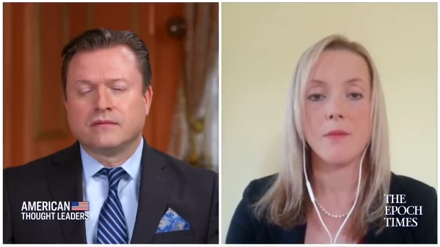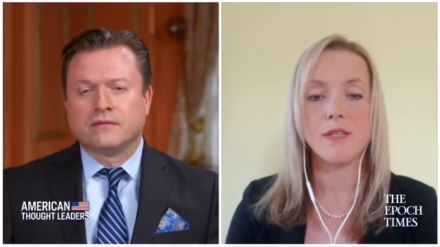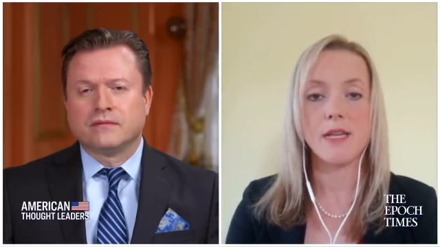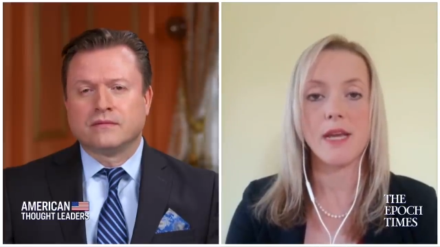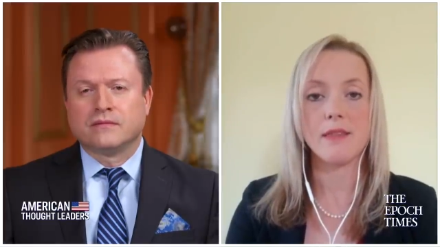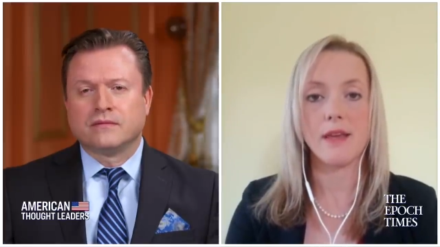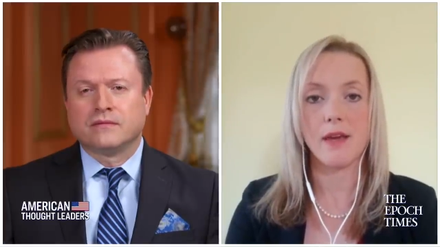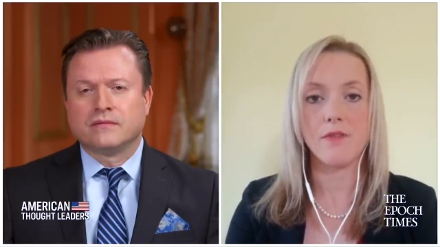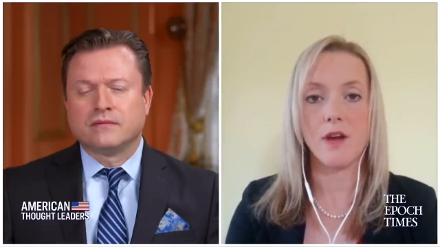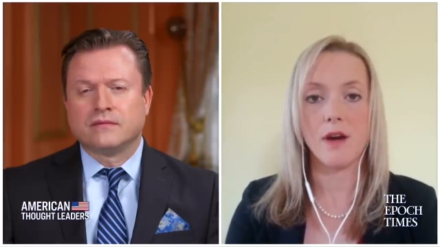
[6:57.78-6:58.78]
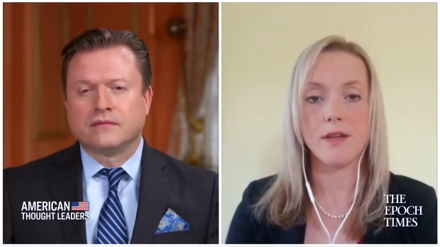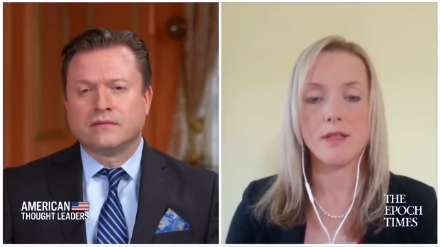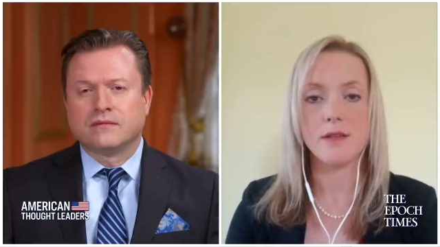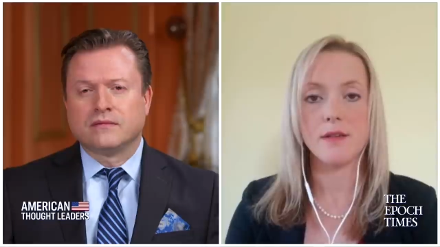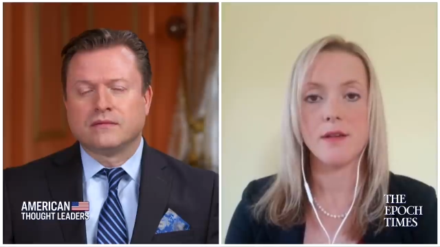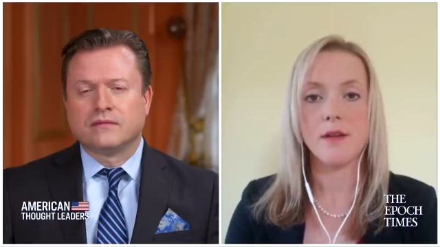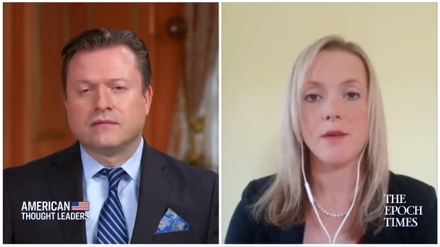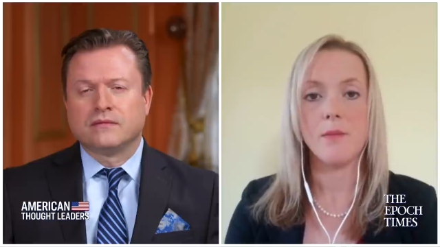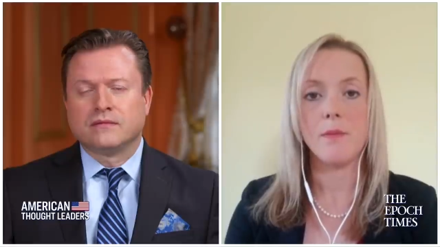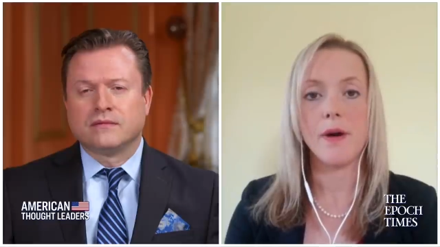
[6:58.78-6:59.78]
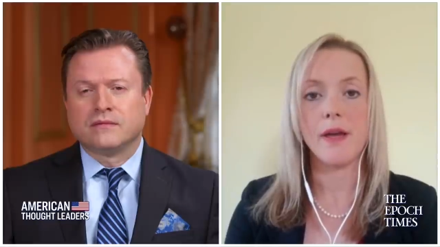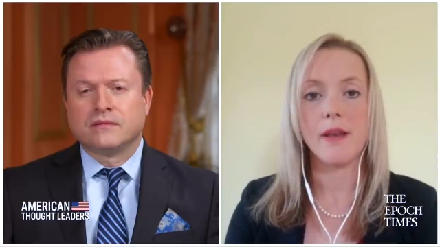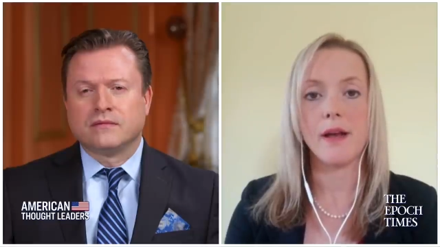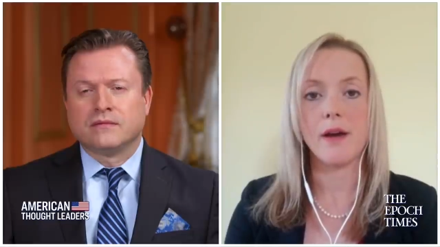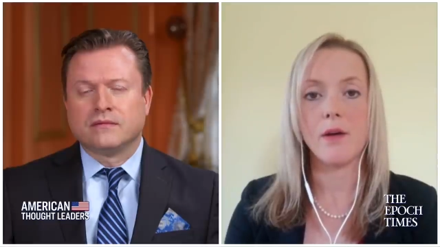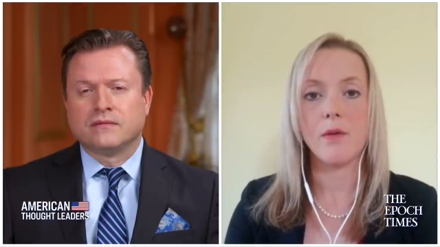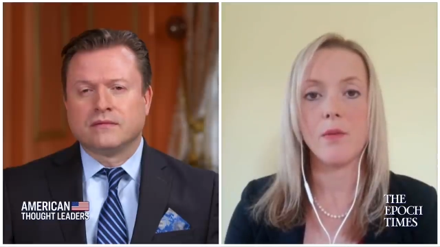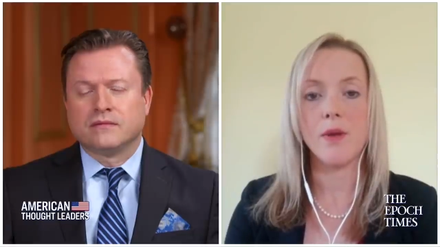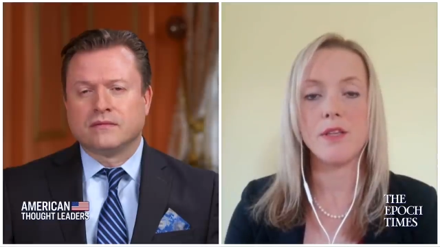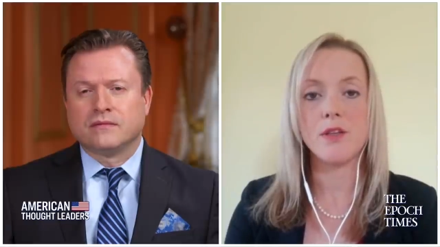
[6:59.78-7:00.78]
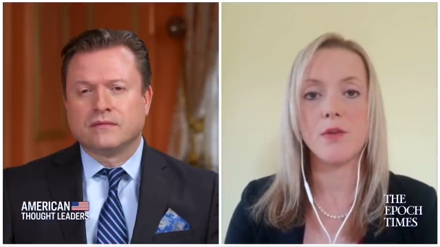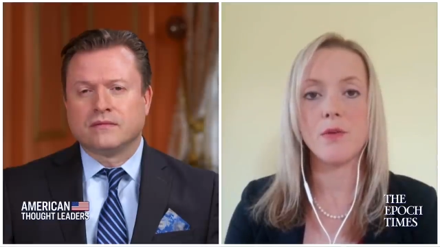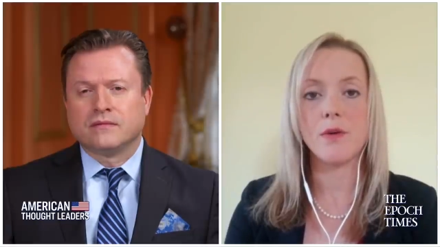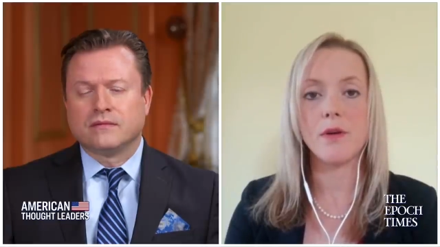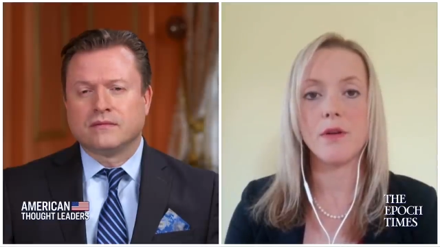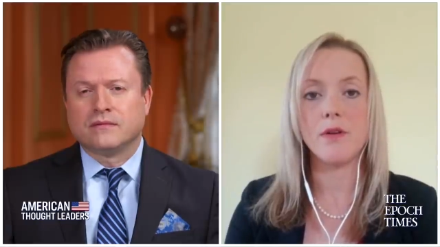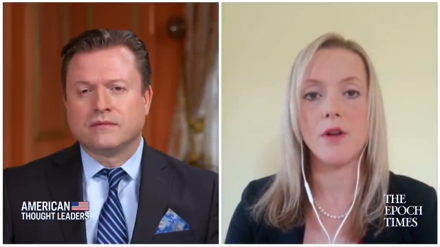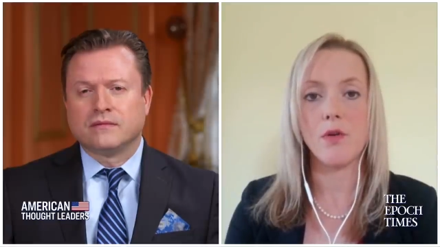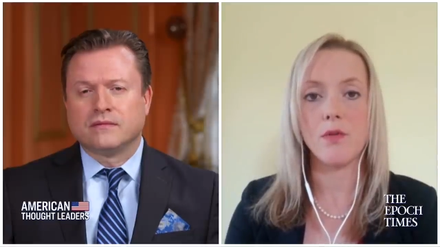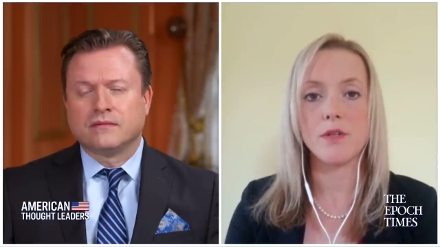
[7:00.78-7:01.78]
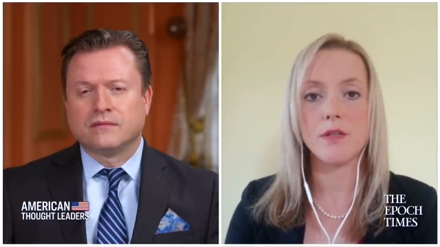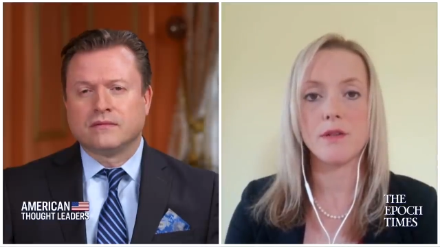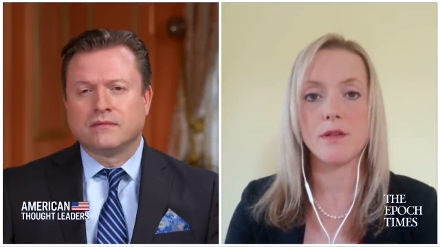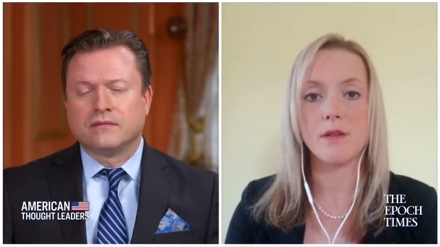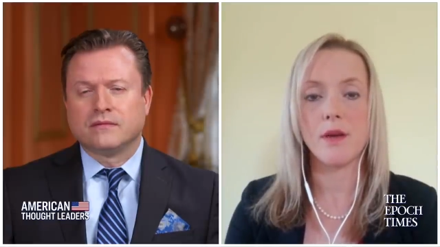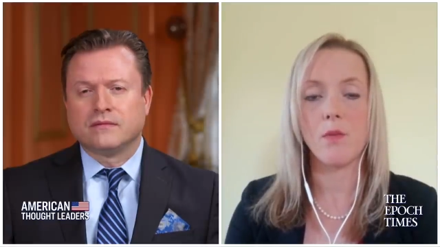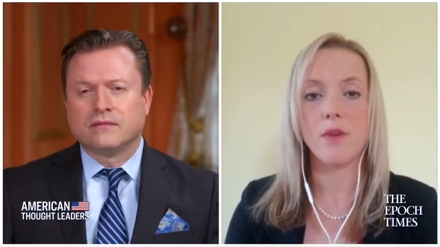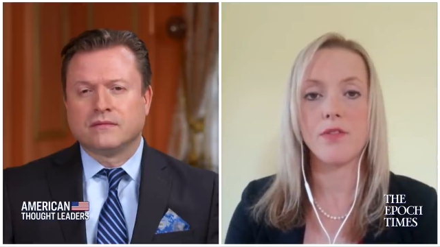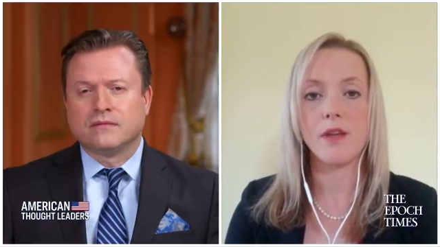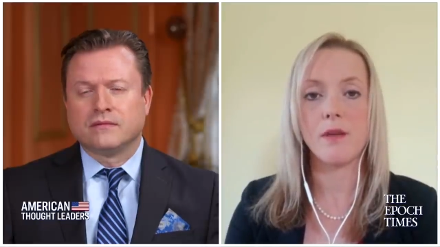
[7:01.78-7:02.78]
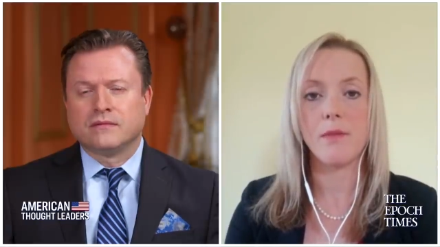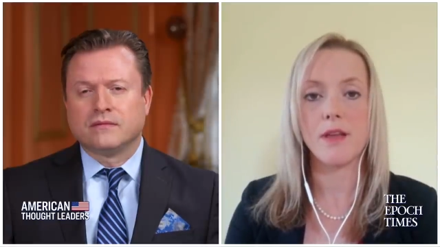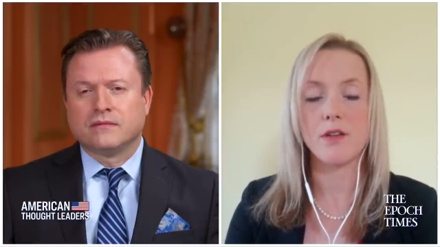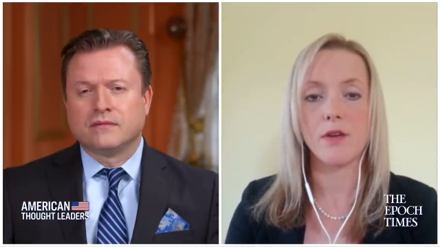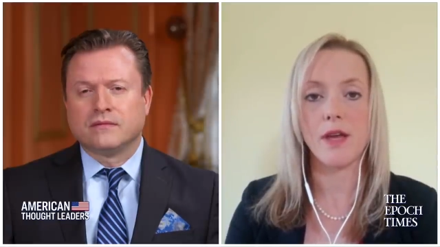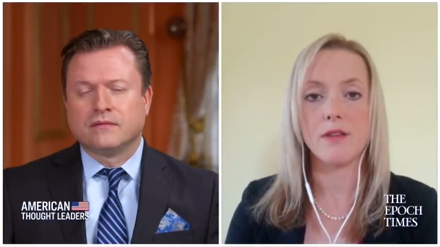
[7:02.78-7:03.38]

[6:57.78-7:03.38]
Speaker 1: Um, to date, they have not. But we do note that one thing that makes